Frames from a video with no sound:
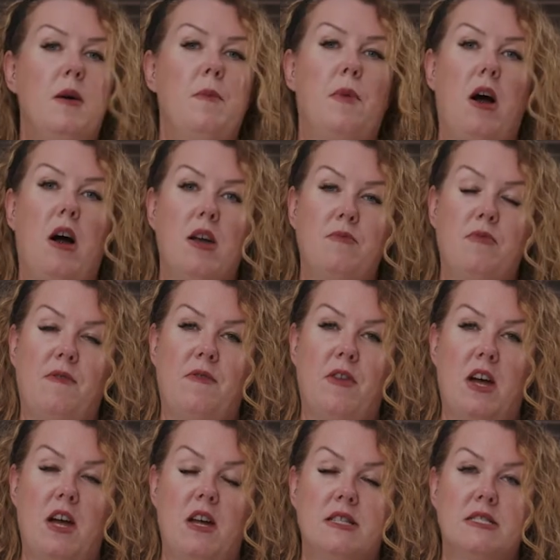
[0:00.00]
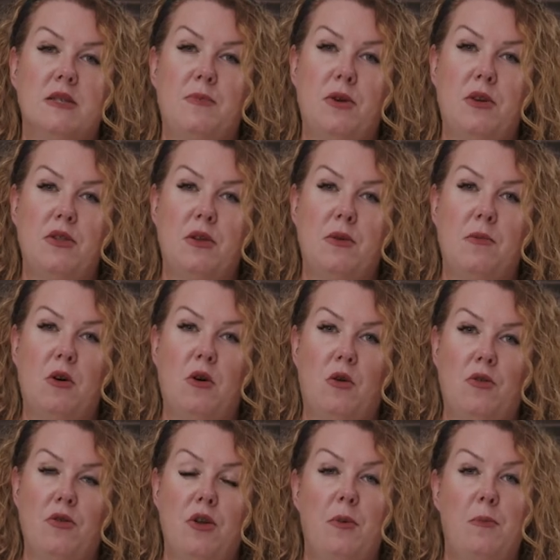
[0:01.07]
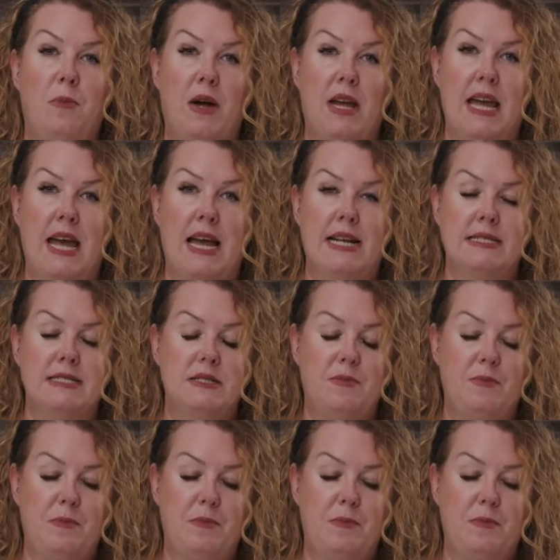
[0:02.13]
but I prefer to put them on by hand.